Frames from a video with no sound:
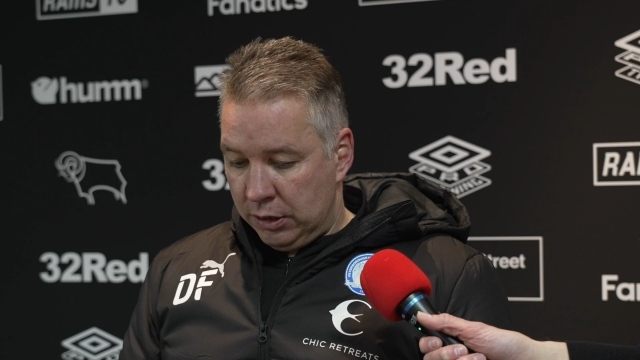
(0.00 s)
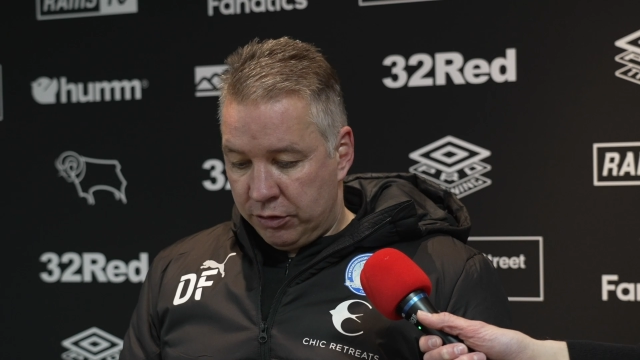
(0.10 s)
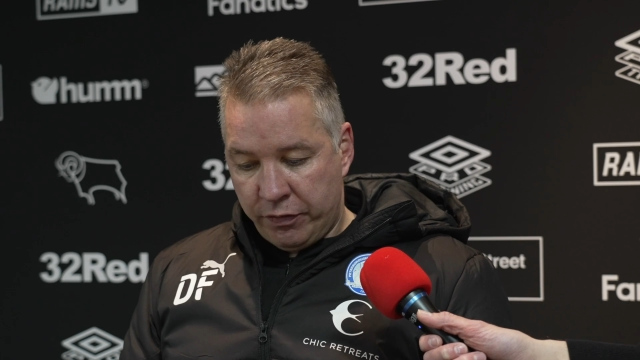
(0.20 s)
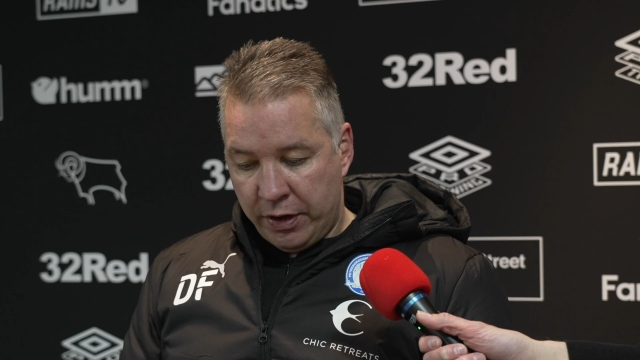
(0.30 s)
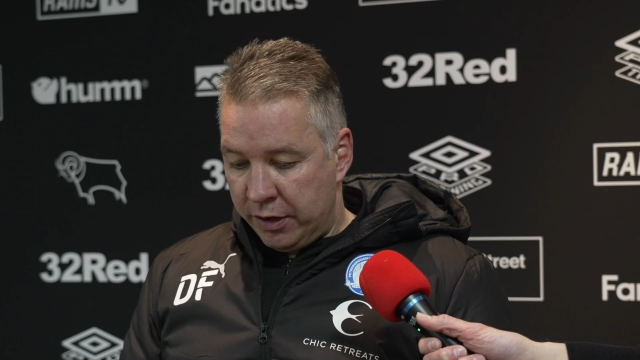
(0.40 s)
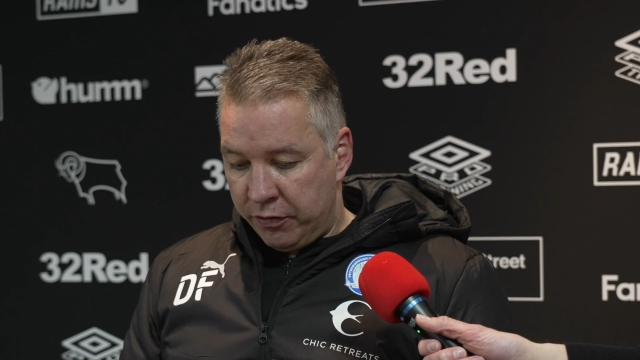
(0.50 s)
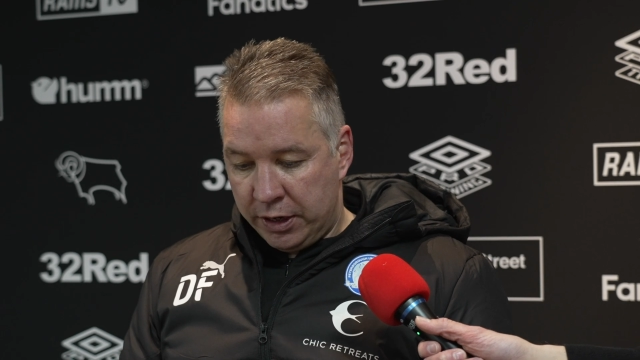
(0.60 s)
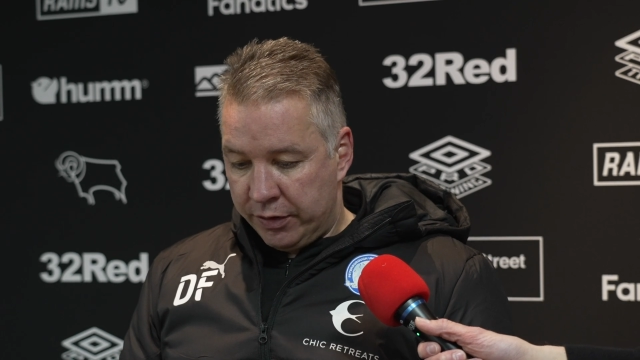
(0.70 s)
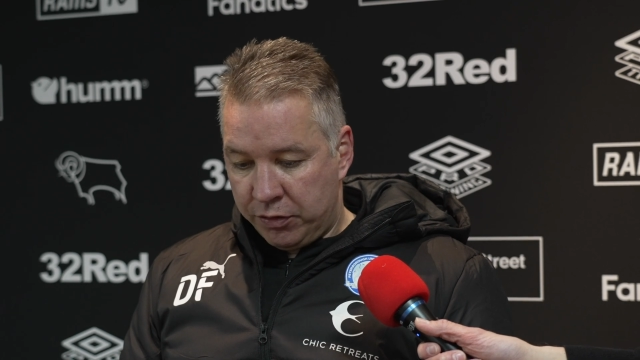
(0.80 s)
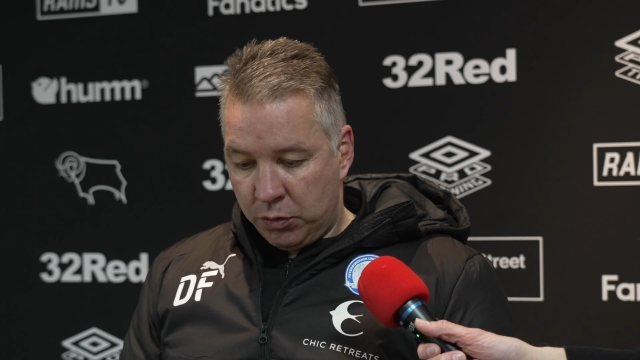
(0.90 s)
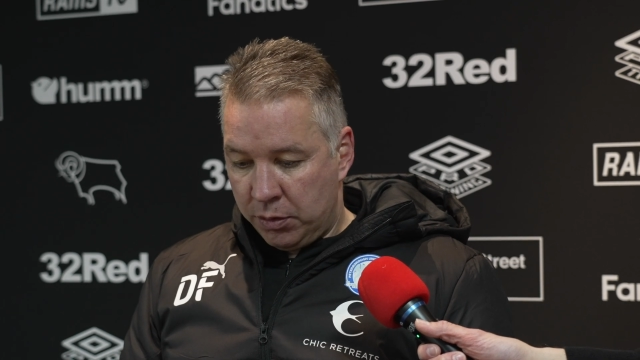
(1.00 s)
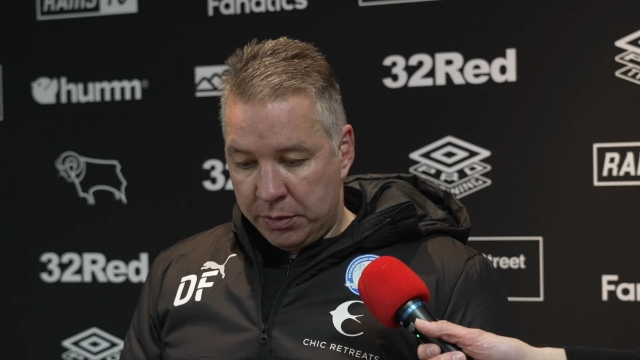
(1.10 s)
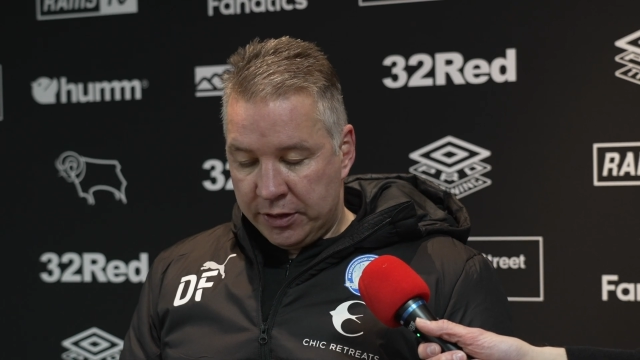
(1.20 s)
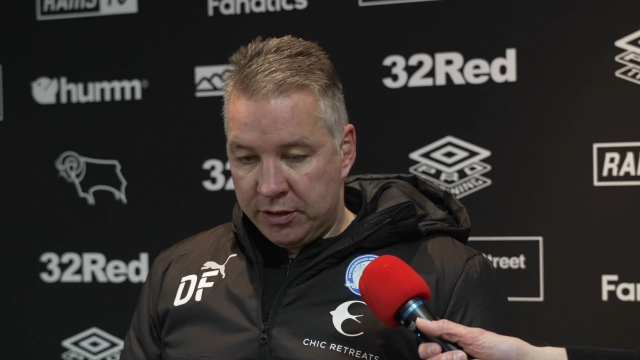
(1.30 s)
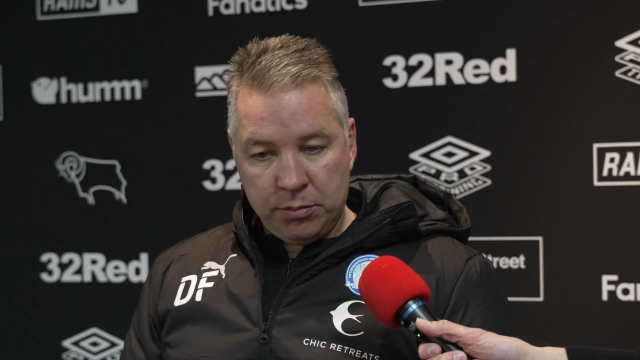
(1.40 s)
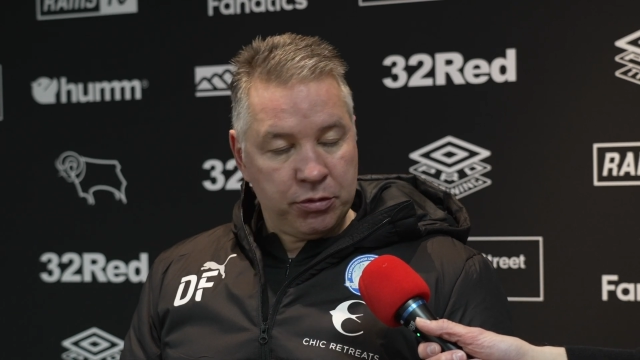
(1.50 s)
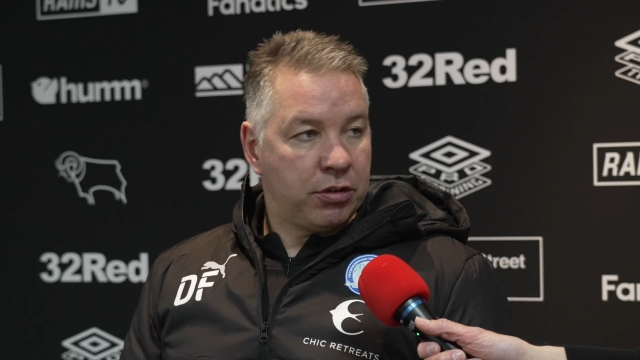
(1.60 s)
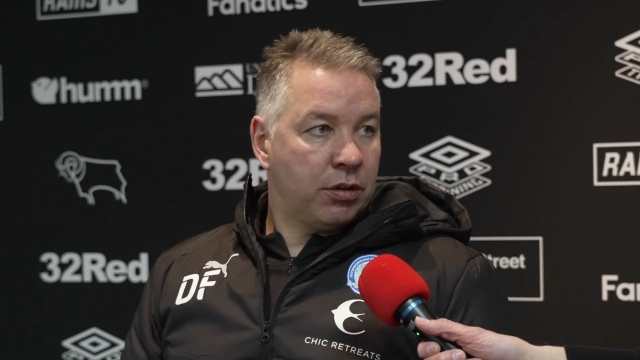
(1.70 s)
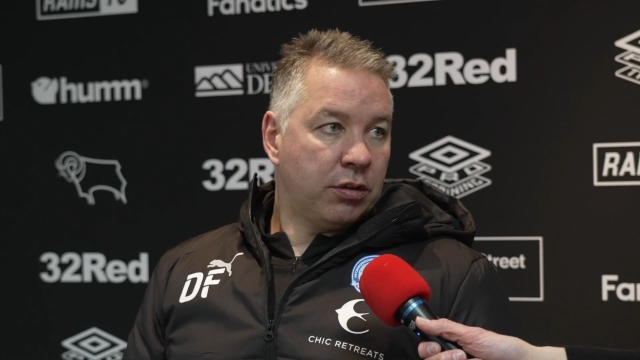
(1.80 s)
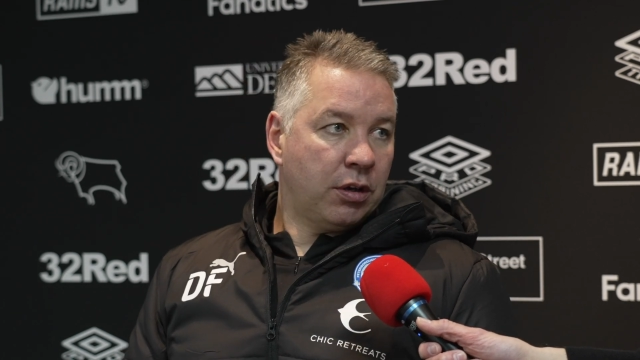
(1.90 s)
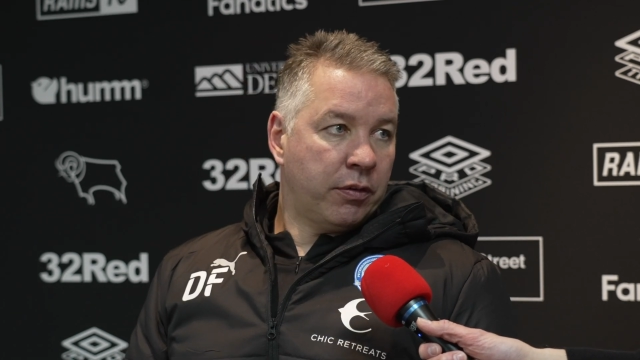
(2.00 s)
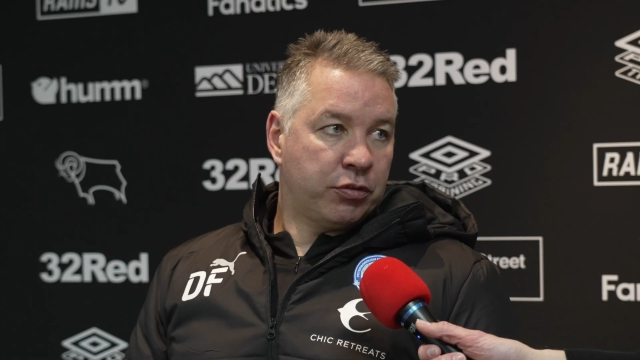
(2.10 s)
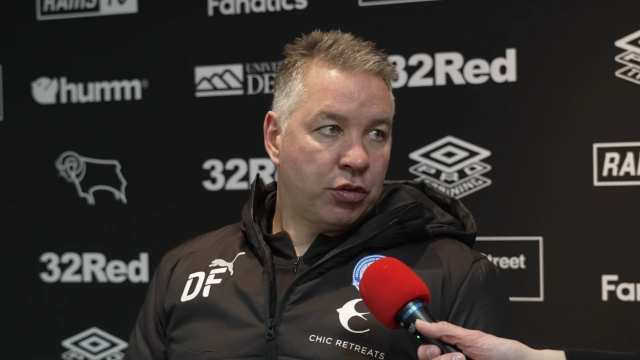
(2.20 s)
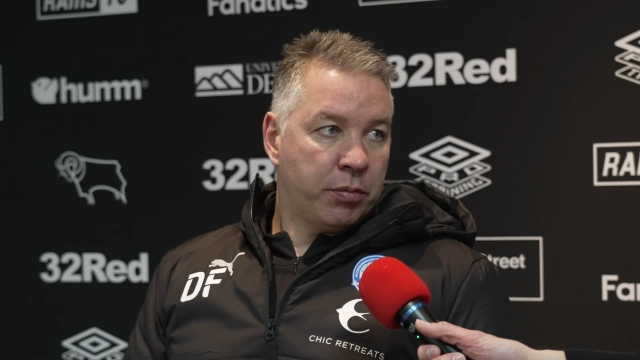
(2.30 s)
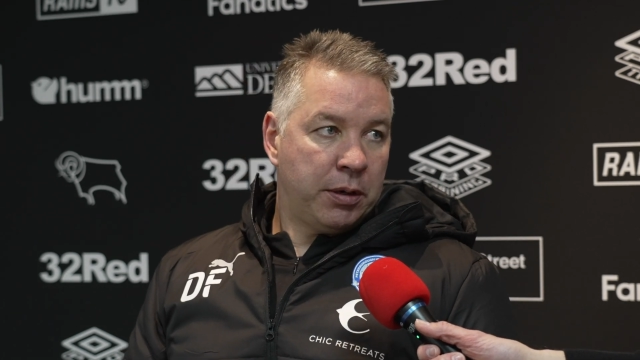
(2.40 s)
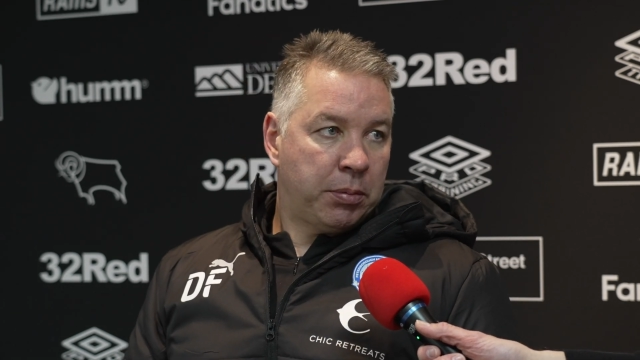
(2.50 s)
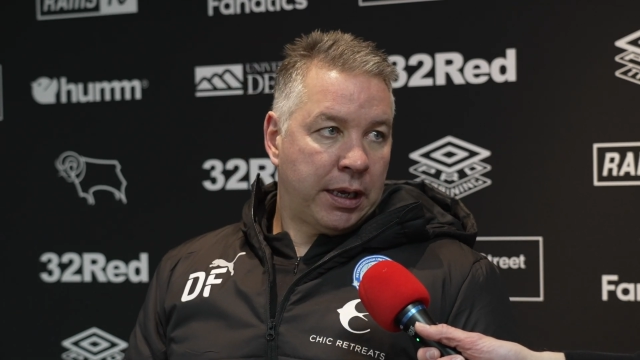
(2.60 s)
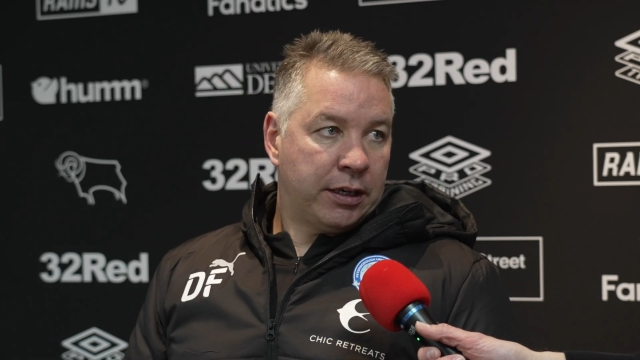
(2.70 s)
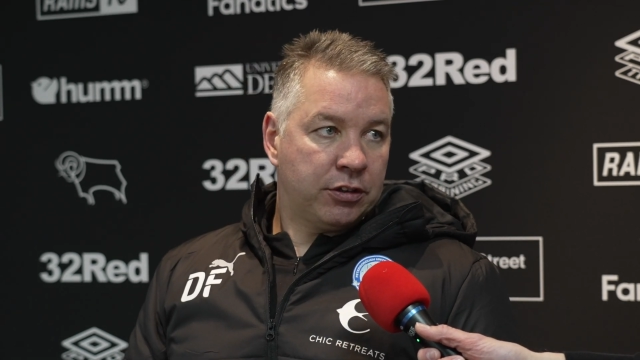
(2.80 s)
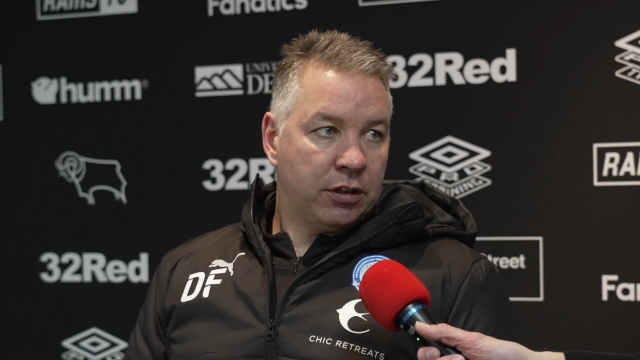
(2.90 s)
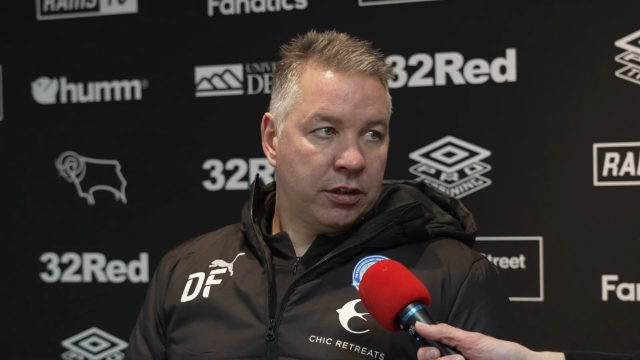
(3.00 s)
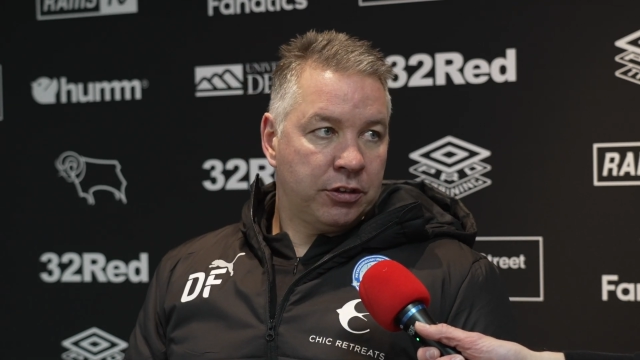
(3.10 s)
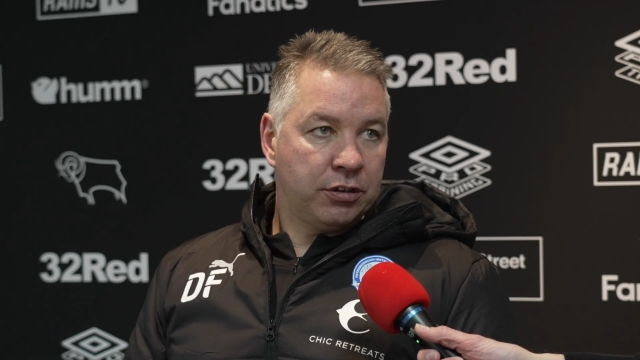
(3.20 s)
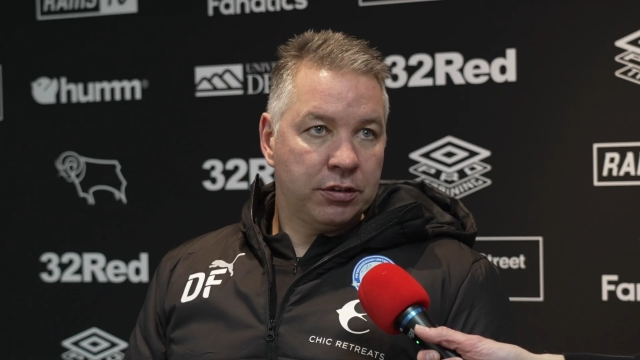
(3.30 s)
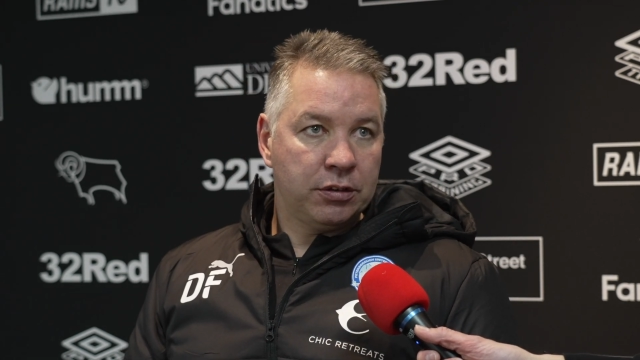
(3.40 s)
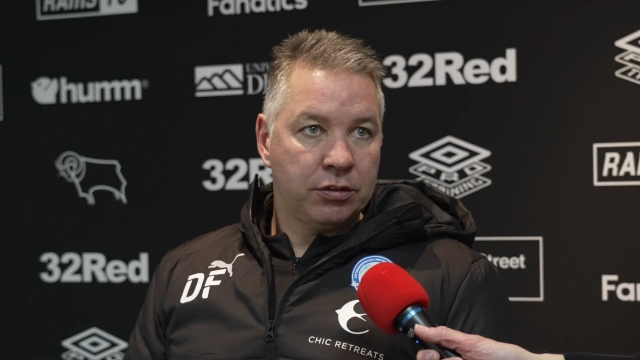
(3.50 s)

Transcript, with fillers: And it's very rare for one of my teams to have so many blanks, it is.